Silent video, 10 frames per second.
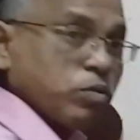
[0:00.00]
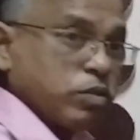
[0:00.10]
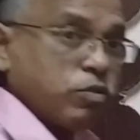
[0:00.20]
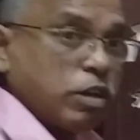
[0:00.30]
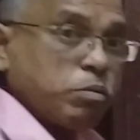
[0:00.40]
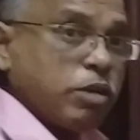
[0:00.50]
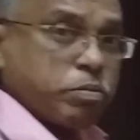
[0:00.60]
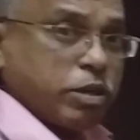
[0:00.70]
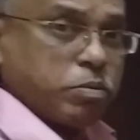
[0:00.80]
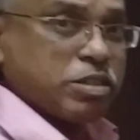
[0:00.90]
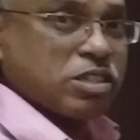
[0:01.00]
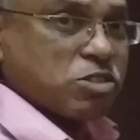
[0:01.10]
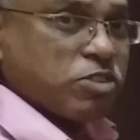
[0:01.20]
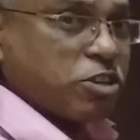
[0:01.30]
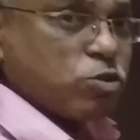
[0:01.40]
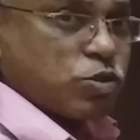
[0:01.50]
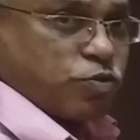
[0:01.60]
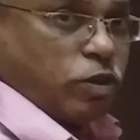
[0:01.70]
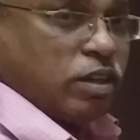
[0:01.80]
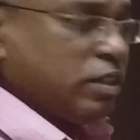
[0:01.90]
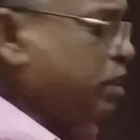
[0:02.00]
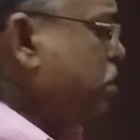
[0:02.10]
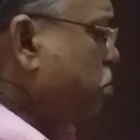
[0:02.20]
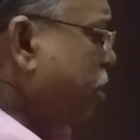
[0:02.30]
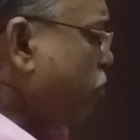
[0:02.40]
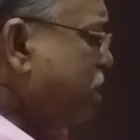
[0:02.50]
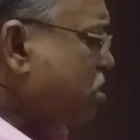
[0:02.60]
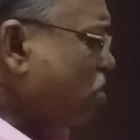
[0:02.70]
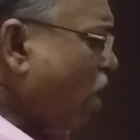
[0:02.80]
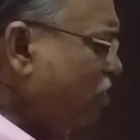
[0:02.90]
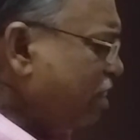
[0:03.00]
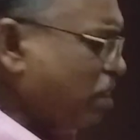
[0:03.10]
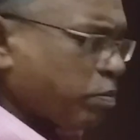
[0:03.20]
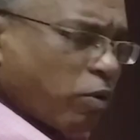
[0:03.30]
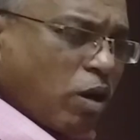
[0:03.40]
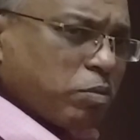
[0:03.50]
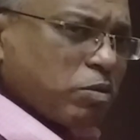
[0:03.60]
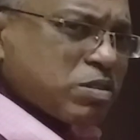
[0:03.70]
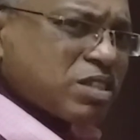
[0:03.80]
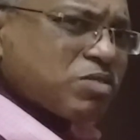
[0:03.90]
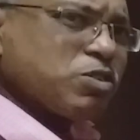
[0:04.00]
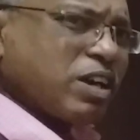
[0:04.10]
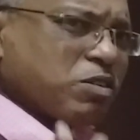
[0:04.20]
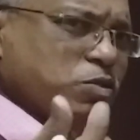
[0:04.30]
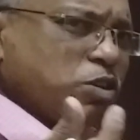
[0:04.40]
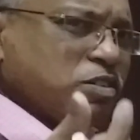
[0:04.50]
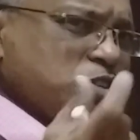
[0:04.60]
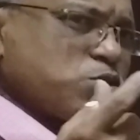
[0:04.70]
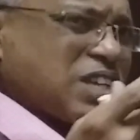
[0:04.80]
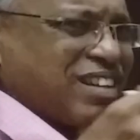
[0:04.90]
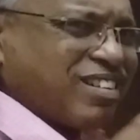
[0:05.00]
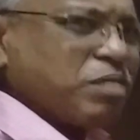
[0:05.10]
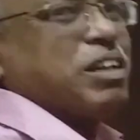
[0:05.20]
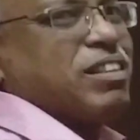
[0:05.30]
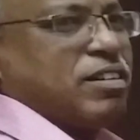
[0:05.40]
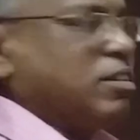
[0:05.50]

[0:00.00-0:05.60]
For one more purpose, it's very useful. But while solving the problems, we will use another method.